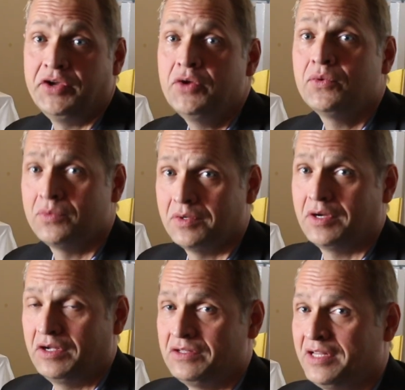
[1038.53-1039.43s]
you
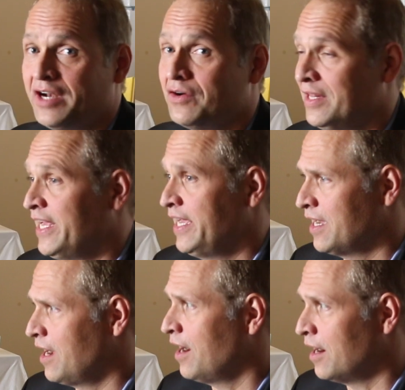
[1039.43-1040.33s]

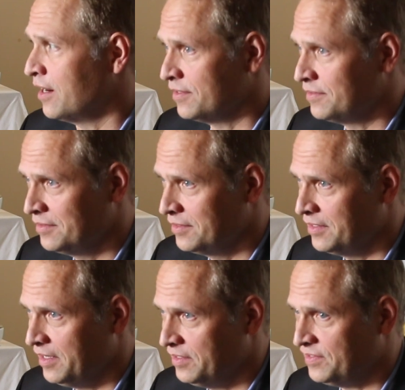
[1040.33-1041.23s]
literally are
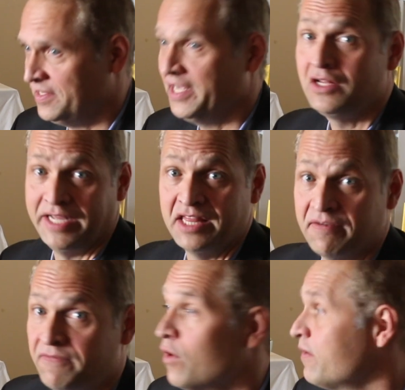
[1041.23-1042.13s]
still in
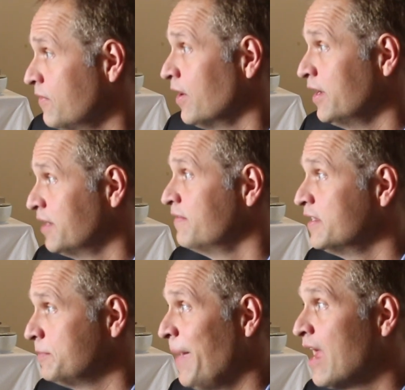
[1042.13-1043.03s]
the forefront of
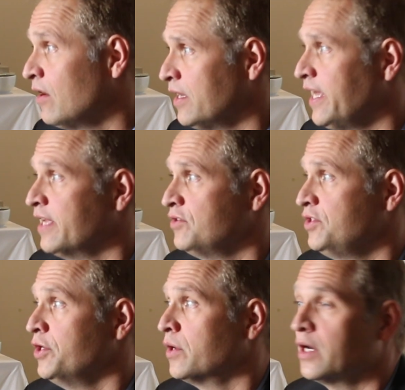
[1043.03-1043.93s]
this battle
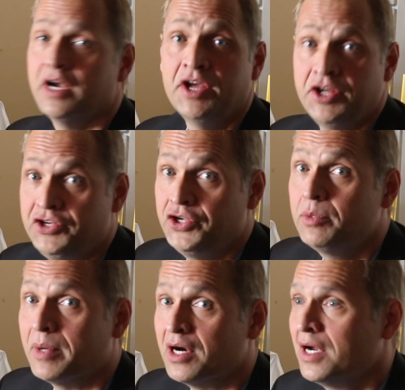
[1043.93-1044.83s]
against your
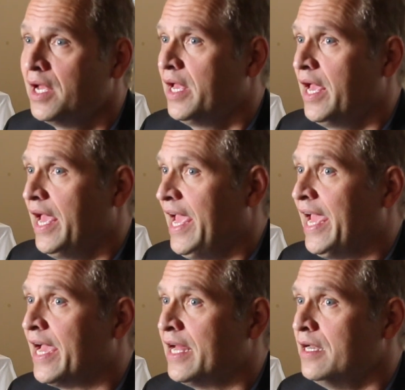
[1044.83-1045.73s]
tumor,
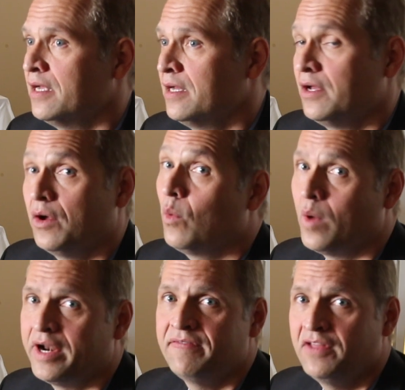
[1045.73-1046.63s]
and
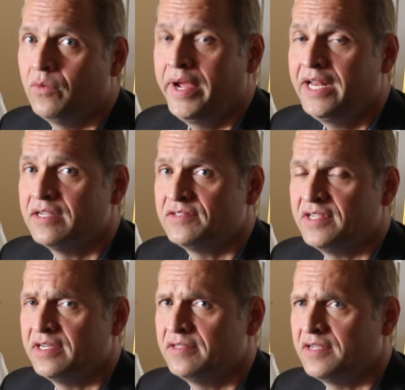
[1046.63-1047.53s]
one of the
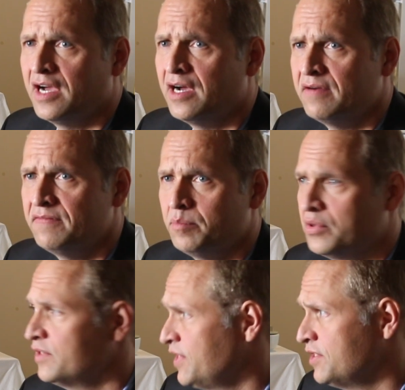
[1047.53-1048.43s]
weaknesses of
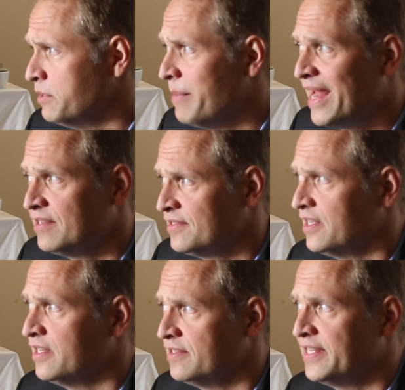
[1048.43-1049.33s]
precision
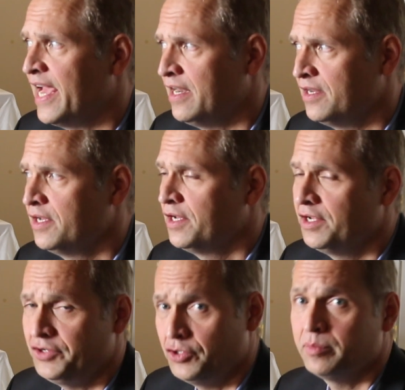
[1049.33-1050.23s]
medicine is that
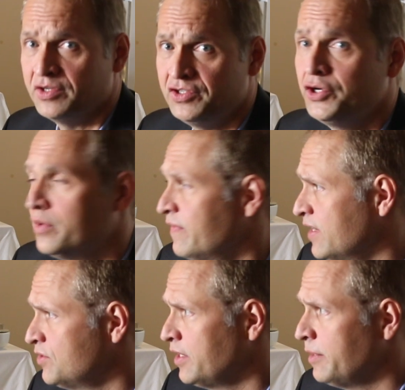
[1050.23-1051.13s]
tumors do
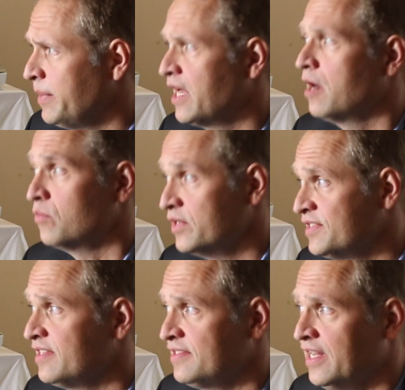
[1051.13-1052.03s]
eventually become
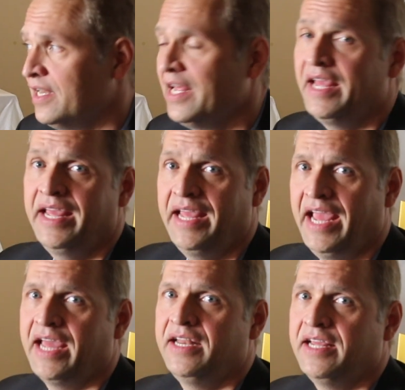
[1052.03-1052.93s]
resistant,
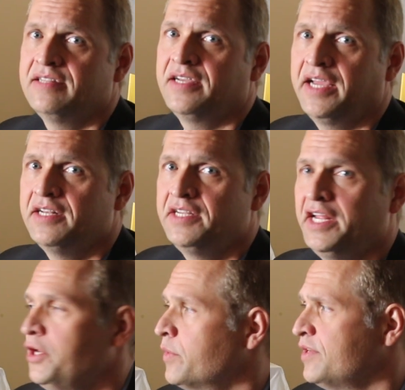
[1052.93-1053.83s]
and it's a
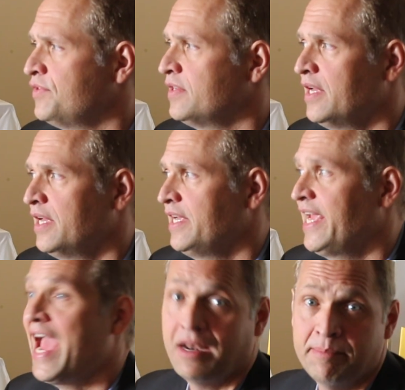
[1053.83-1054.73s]
continuous
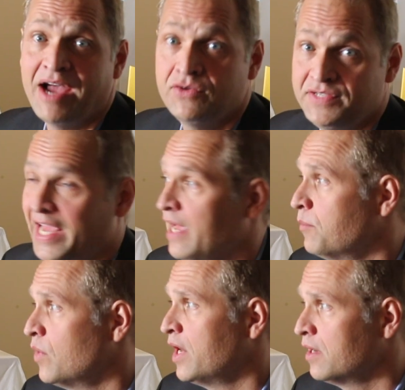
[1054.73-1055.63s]
cat and mouse
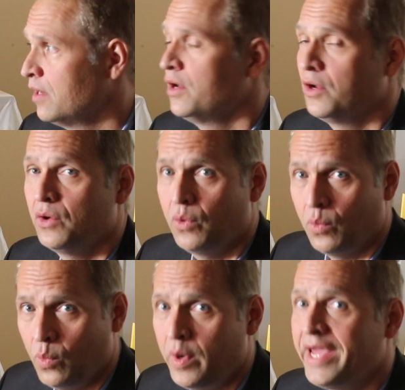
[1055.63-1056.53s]
game where
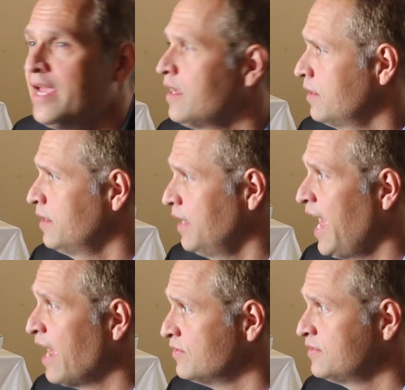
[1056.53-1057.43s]
we,
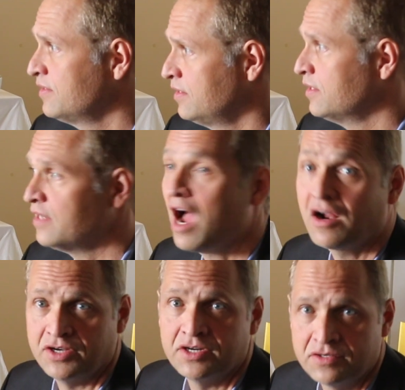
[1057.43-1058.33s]
as the
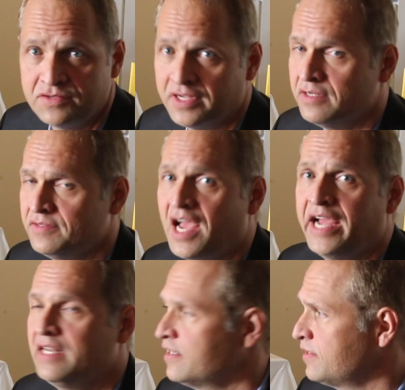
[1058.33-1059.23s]
doctors and
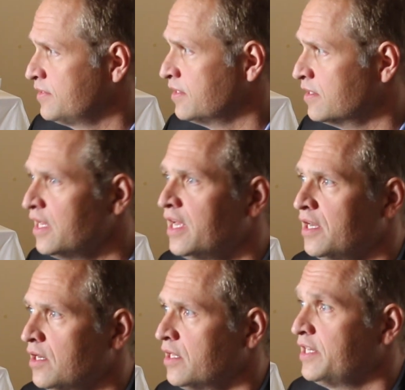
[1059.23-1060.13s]
scientists and
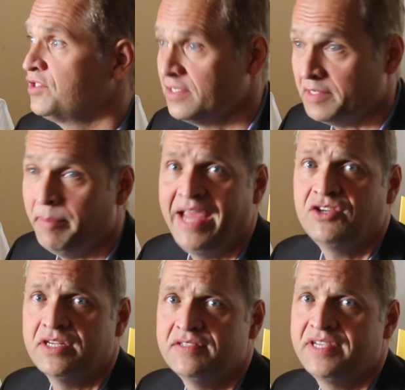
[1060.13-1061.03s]
clinicians and
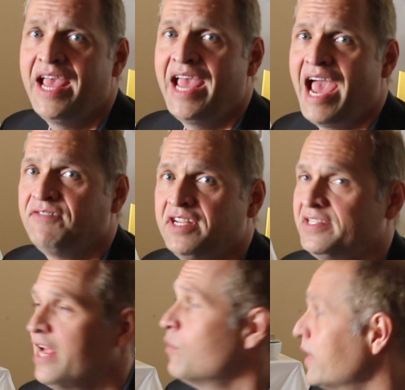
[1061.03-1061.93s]
patients, have to
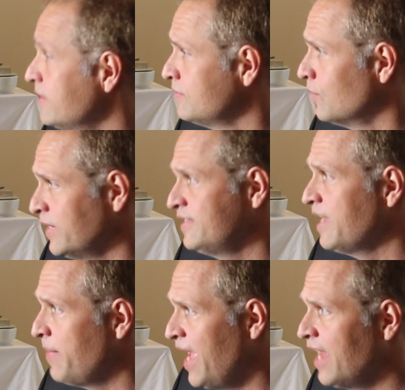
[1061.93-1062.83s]
stay one
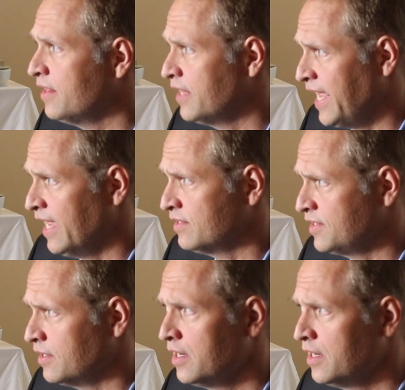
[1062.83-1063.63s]
step ahead of the cancer.